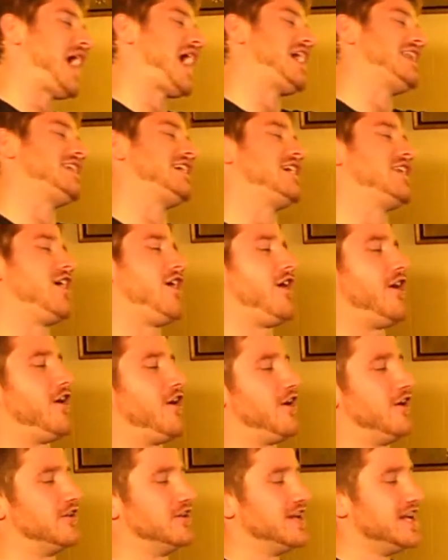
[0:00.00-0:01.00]
bad at
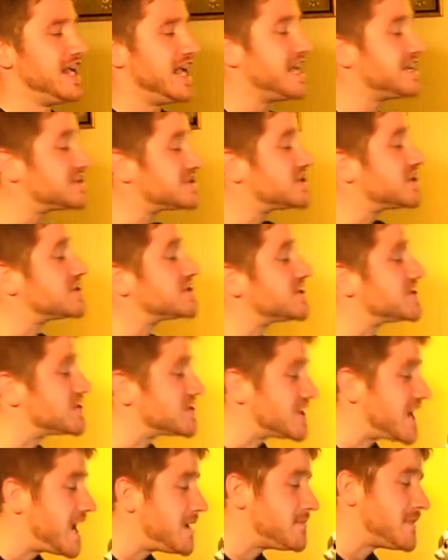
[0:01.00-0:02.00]
all. It's just a
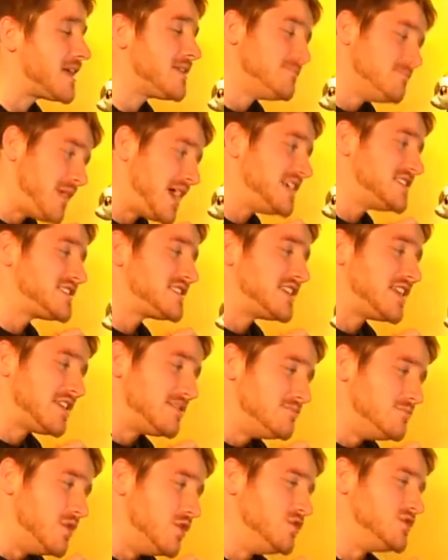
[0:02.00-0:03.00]
shame that Mason
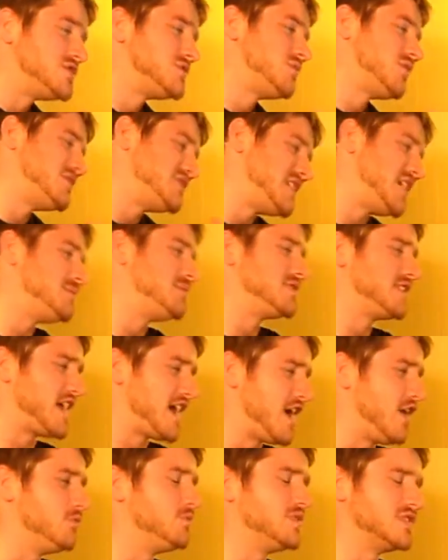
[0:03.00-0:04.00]
and Moose weren't able to
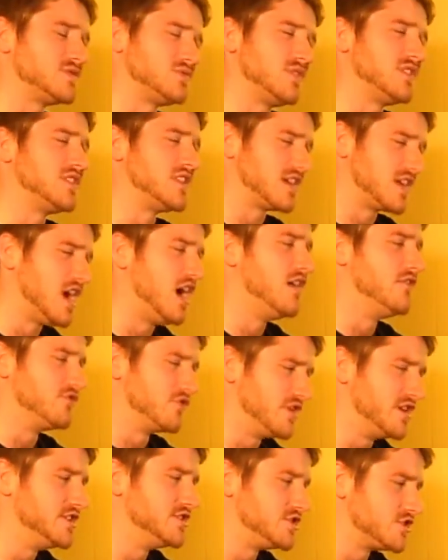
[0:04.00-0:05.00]
help us with the
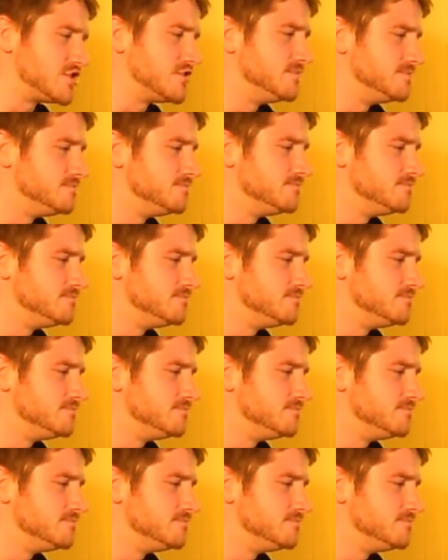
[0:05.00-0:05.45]
coverage.